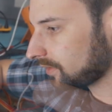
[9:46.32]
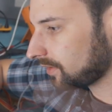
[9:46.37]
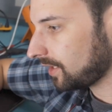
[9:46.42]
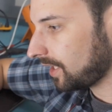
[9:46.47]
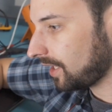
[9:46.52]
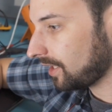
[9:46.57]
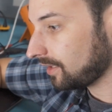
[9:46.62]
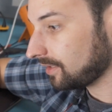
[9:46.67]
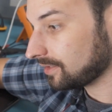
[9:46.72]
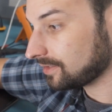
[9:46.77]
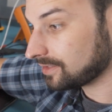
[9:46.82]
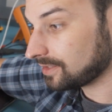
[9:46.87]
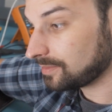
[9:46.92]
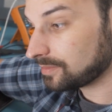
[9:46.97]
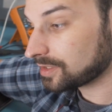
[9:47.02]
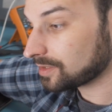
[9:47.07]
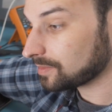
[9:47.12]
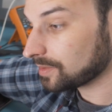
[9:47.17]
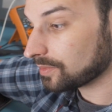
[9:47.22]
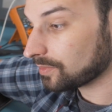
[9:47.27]
than that, it
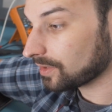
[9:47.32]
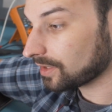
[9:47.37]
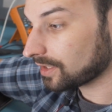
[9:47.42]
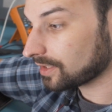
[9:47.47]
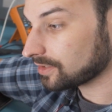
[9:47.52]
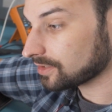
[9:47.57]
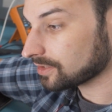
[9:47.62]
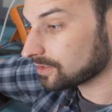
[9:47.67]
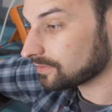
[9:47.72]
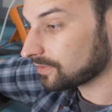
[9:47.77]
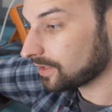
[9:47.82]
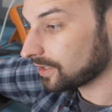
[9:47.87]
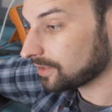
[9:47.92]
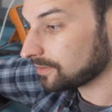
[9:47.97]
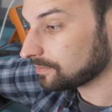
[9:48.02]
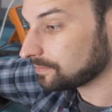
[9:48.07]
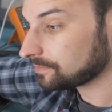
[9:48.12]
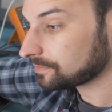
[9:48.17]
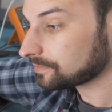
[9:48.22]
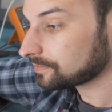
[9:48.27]
seems to be working just fine.
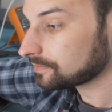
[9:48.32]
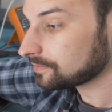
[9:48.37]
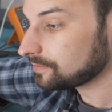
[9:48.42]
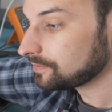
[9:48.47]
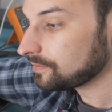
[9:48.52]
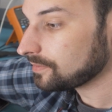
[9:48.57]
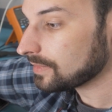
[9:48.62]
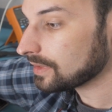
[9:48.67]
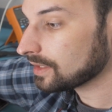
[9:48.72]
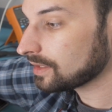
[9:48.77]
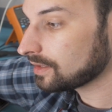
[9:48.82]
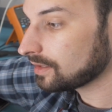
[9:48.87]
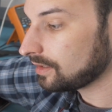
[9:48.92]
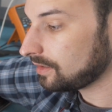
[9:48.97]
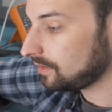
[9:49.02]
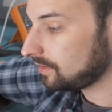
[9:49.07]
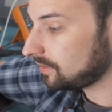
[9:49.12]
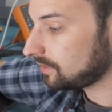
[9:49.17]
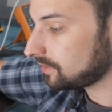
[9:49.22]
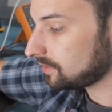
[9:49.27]

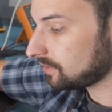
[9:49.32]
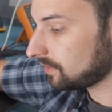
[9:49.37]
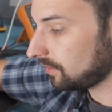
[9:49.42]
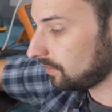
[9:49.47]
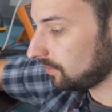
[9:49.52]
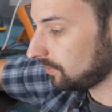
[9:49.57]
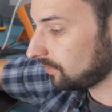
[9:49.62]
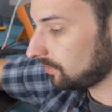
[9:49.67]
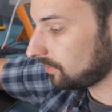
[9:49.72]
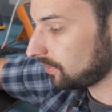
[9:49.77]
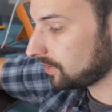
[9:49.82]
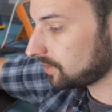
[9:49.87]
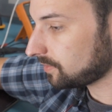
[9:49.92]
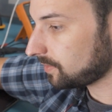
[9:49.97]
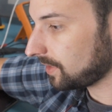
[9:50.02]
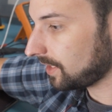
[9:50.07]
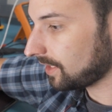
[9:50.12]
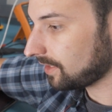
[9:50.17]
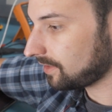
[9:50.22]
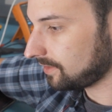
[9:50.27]
So once
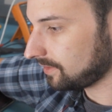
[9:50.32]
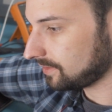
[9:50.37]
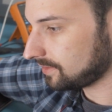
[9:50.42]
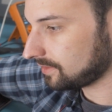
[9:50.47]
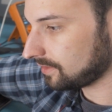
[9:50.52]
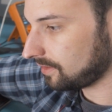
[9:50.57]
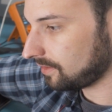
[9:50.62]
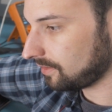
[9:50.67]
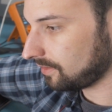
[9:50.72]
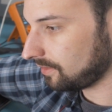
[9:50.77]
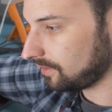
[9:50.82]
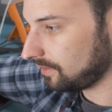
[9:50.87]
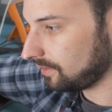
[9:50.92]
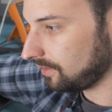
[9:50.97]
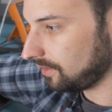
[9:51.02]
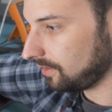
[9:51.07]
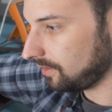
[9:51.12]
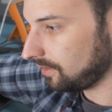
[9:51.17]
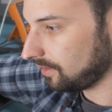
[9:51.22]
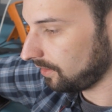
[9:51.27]
we get this on
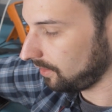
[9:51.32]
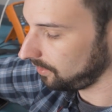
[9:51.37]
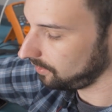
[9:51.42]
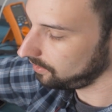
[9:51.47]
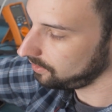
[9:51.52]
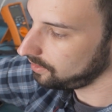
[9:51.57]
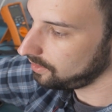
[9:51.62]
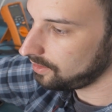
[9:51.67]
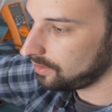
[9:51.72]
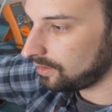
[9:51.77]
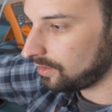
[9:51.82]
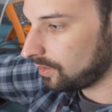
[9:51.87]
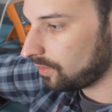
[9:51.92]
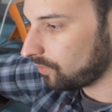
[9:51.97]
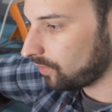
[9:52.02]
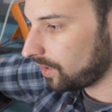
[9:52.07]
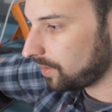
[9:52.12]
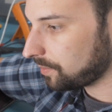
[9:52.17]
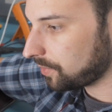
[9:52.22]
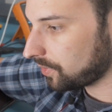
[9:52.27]
the
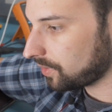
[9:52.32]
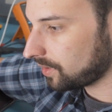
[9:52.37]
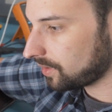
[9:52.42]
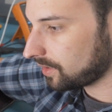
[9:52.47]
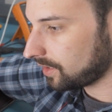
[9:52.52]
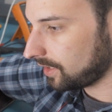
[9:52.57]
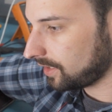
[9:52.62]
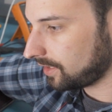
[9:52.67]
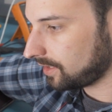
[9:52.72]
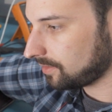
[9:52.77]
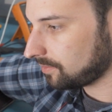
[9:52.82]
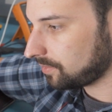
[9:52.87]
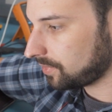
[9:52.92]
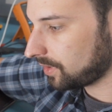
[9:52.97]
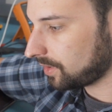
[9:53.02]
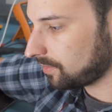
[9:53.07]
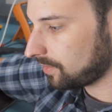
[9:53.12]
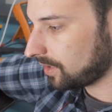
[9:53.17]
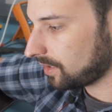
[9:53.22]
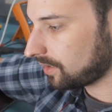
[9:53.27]
whiteboard, I can
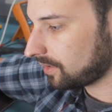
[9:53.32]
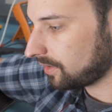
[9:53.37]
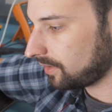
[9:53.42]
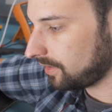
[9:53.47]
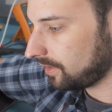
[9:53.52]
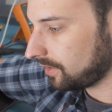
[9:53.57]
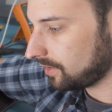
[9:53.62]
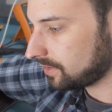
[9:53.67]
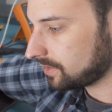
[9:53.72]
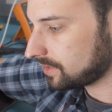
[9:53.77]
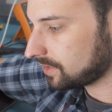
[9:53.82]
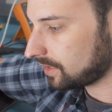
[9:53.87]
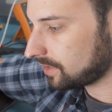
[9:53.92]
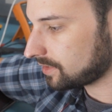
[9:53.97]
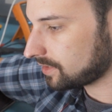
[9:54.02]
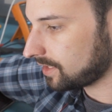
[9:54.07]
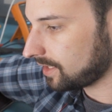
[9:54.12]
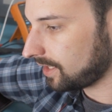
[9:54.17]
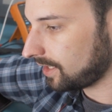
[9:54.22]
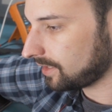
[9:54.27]
put a marker in there
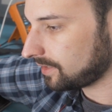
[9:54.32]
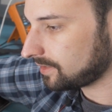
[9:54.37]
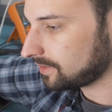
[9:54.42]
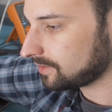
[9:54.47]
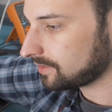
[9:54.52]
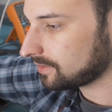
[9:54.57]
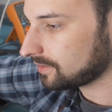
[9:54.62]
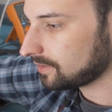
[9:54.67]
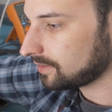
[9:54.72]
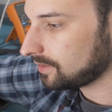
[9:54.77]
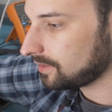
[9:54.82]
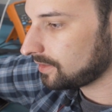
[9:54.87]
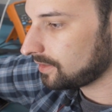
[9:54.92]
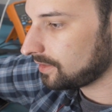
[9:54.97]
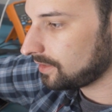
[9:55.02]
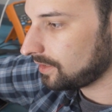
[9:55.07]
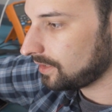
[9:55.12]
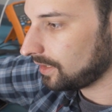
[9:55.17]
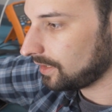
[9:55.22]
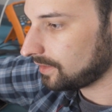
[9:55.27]
such that
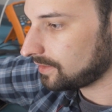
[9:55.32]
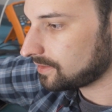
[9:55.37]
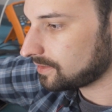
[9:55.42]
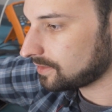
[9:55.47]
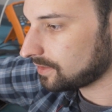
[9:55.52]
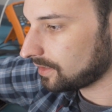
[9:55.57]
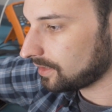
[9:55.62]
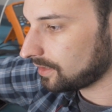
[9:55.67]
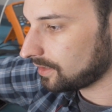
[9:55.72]
it's